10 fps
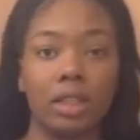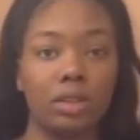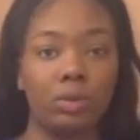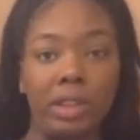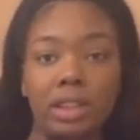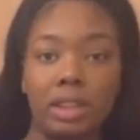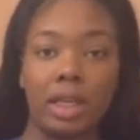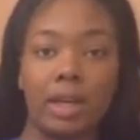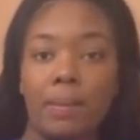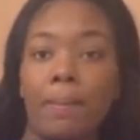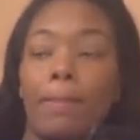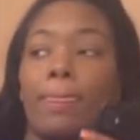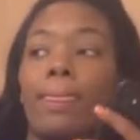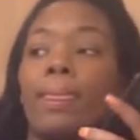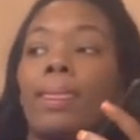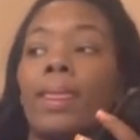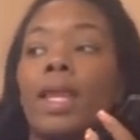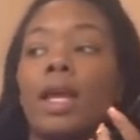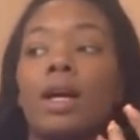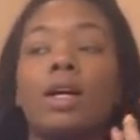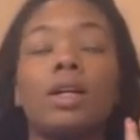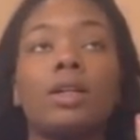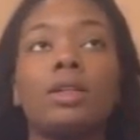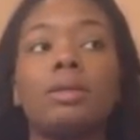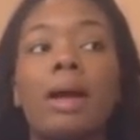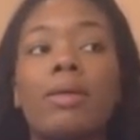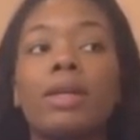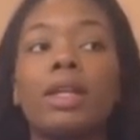is Wednesday. I really